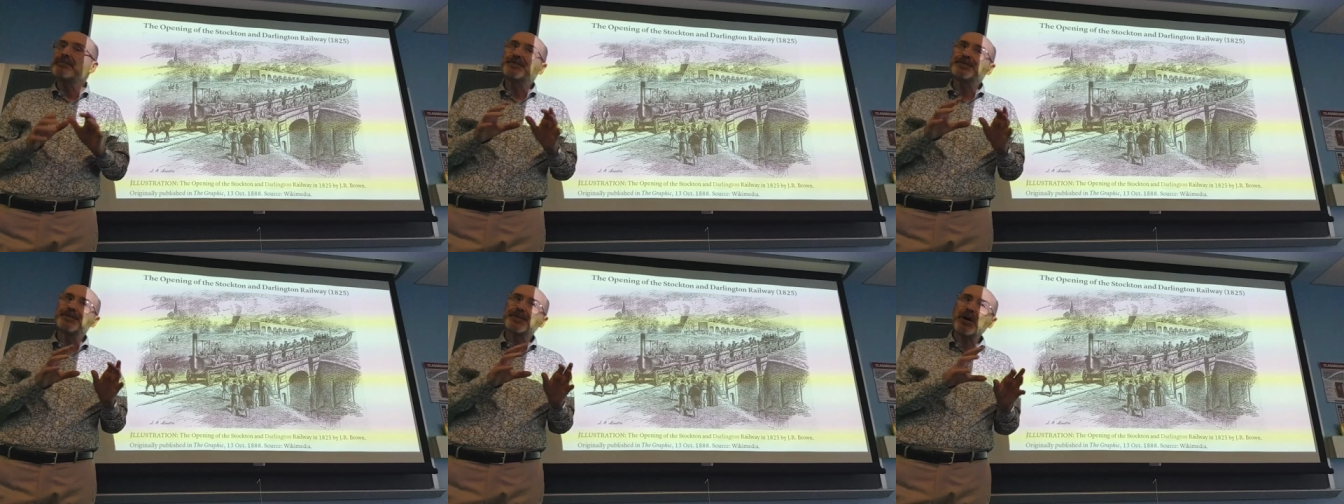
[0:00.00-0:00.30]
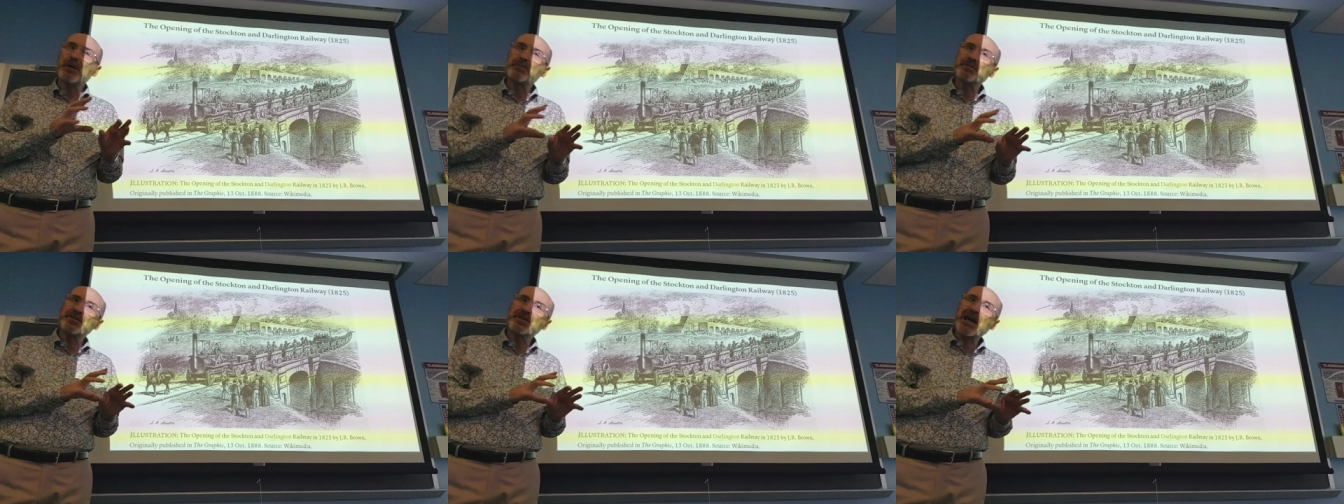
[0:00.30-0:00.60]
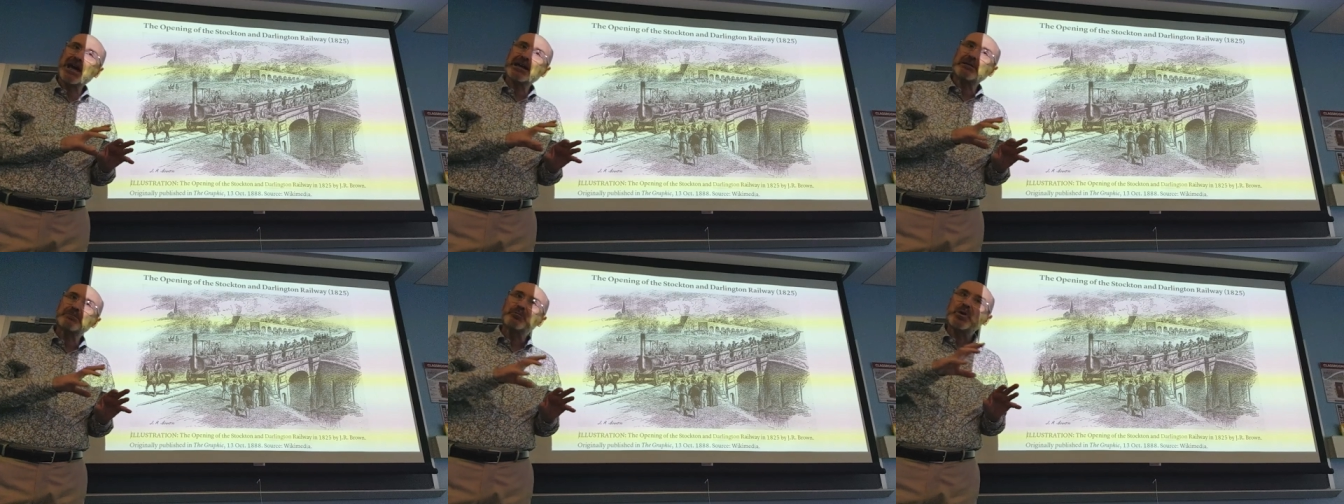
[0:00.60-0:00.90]
from
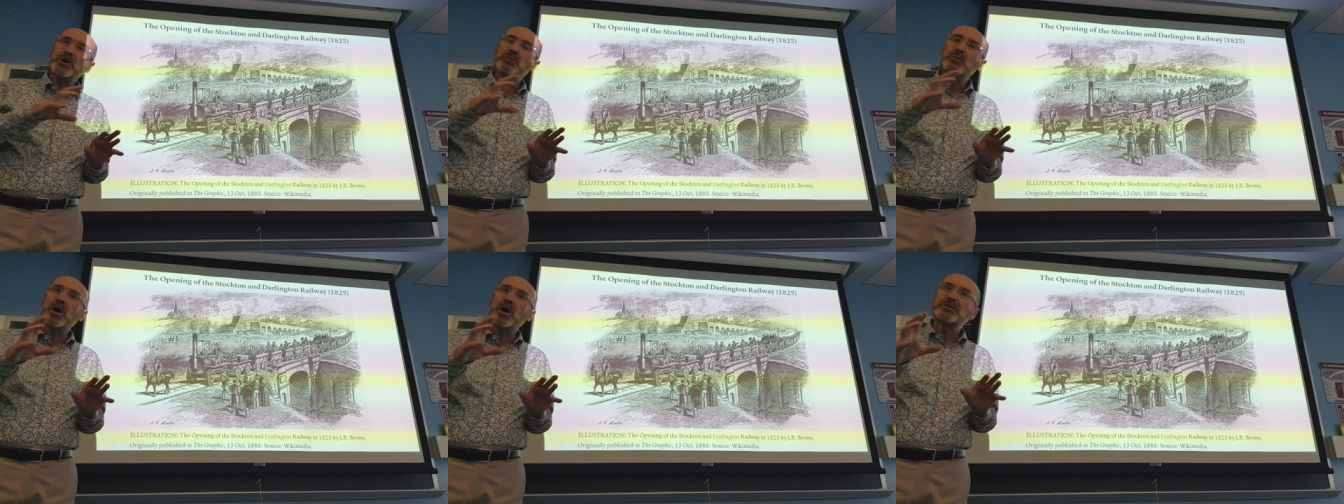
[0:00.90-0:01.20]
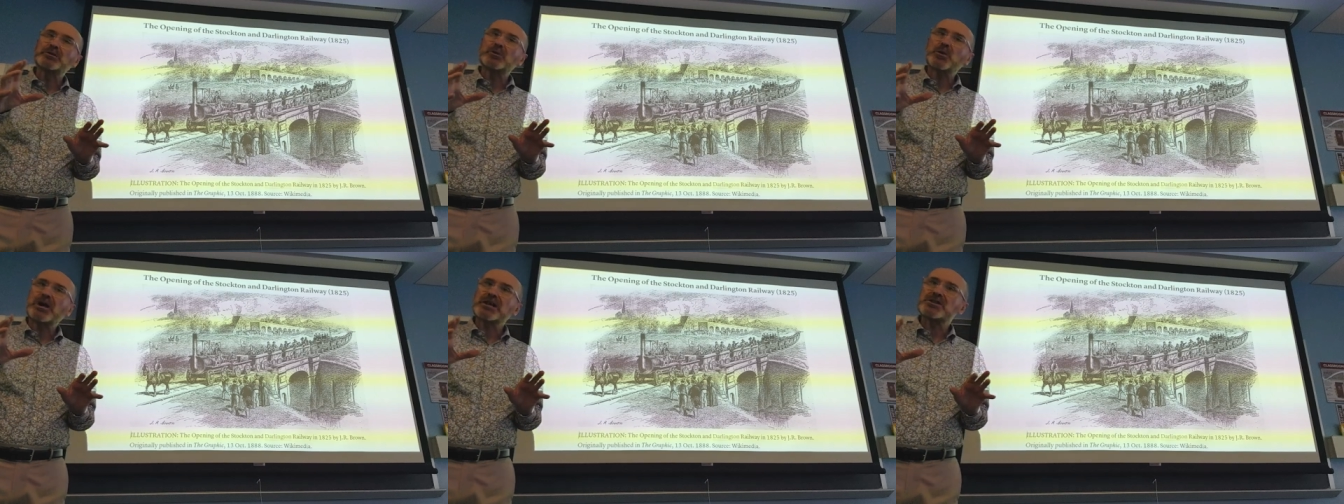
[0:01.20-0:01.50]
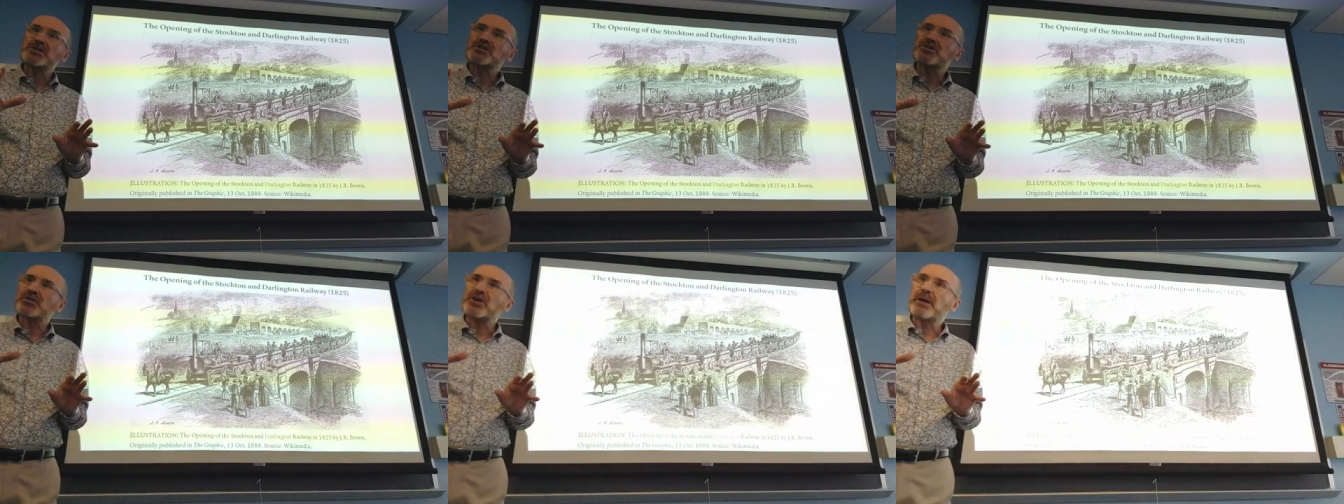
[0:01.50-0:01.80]
that we want to
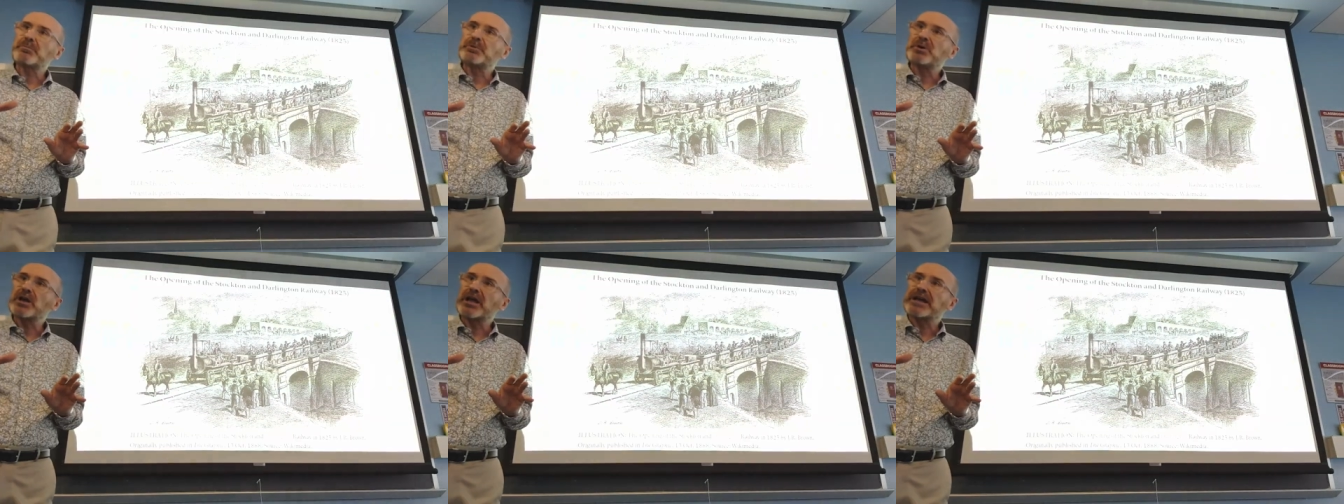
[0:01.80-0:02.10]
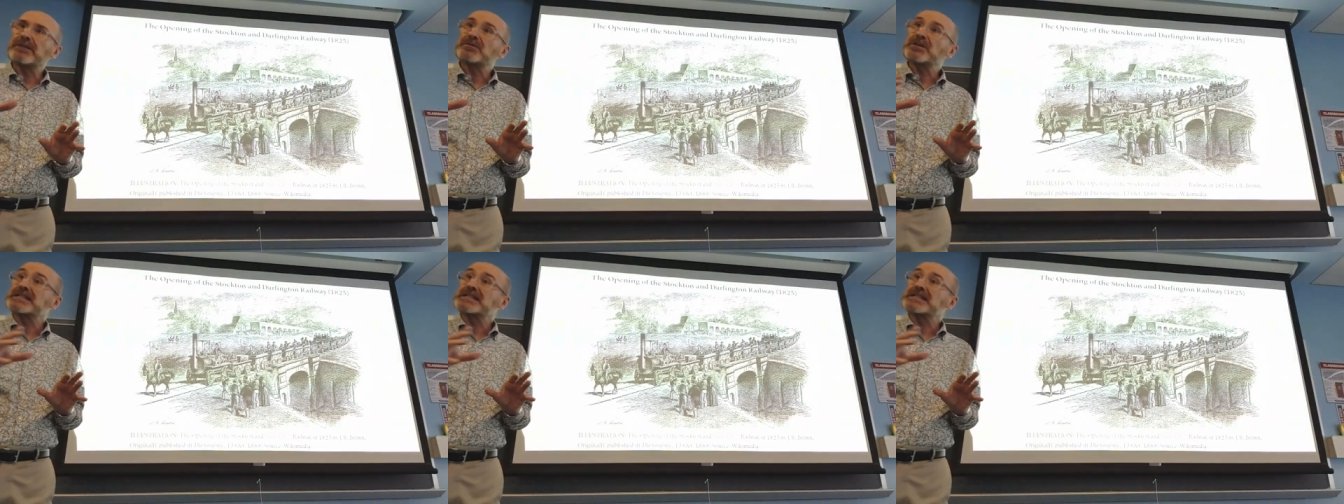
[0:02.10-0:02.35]
extrapolate the